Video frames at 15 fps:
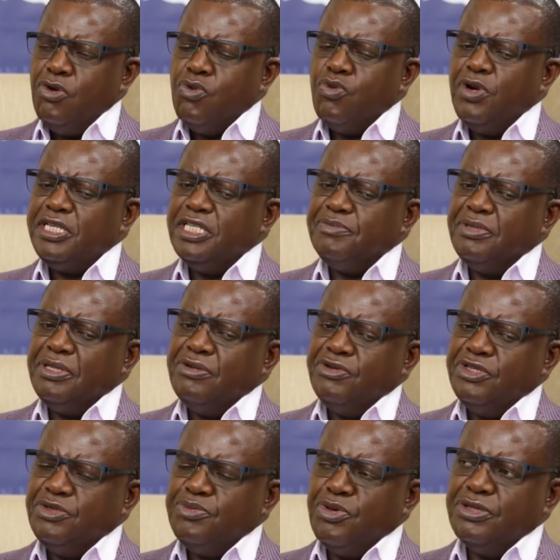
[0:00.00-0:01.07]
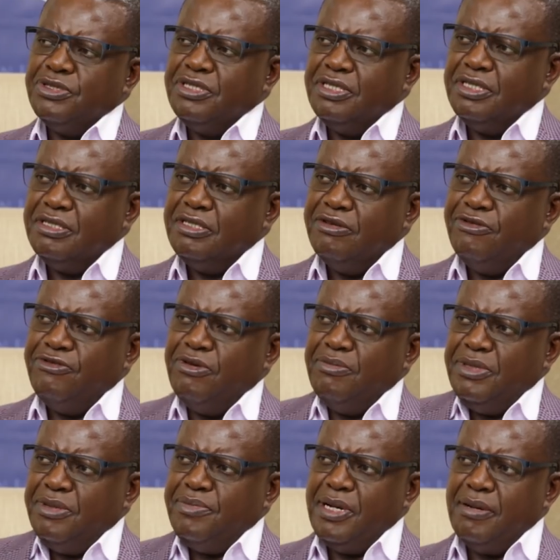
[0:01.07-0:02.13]
What has been the responses
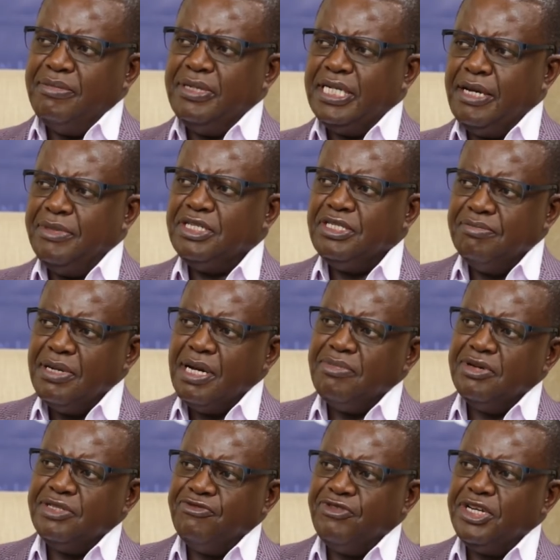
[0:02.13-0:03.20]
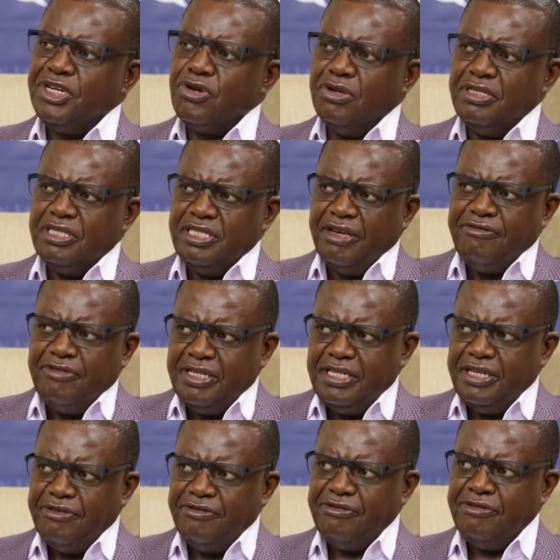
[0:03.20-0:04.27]
from the public? I mean, Zimbabwe is very
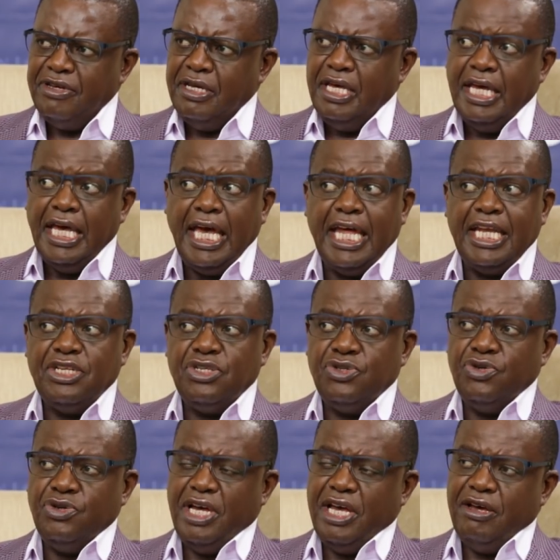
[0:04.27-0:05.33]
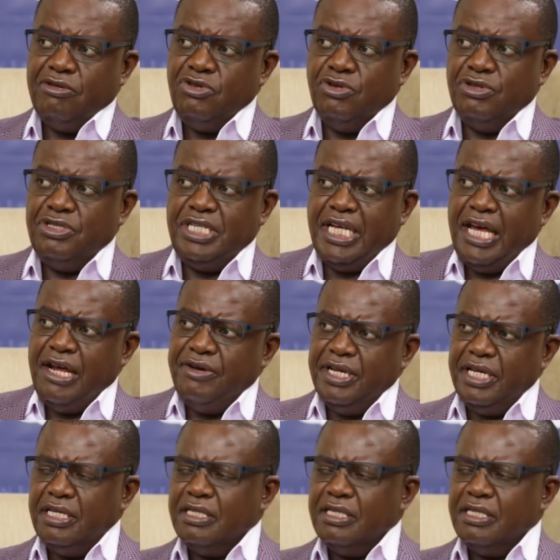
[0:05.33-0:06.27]
conservative. It's very. And you have you are daring.